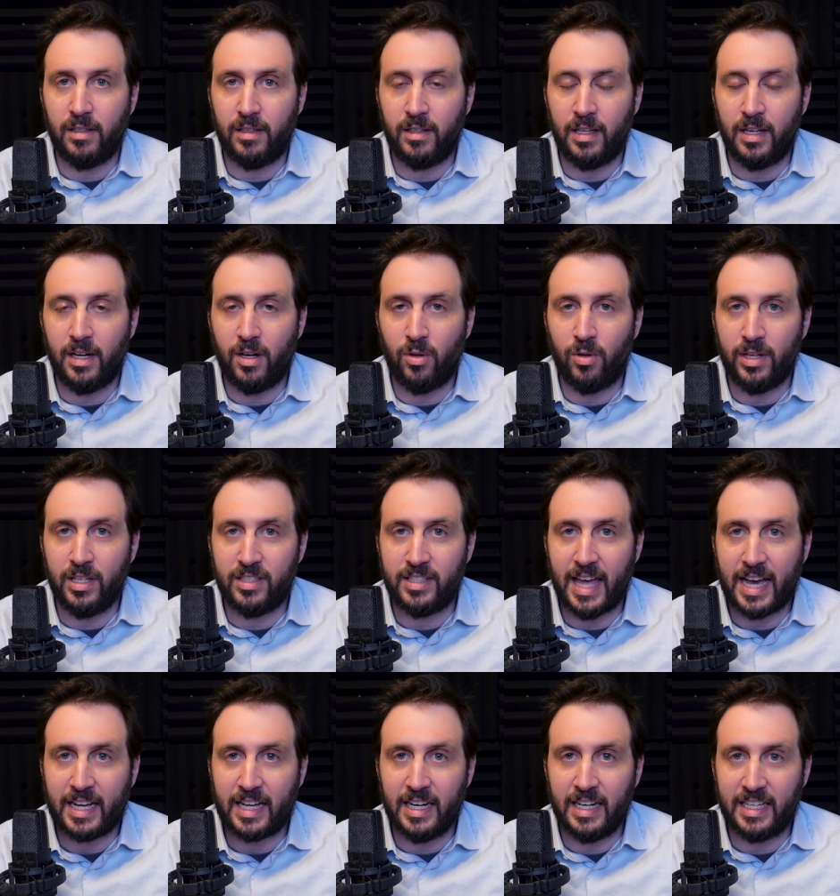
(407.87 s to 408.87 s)
you know, is
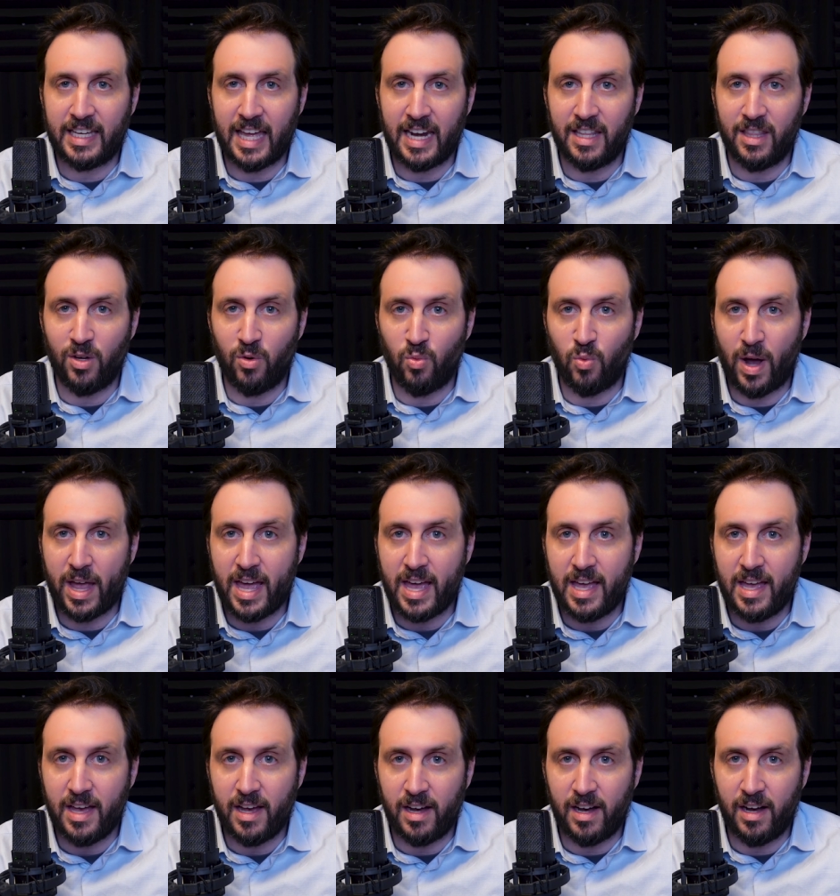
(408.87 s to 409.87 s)
that going to get in the way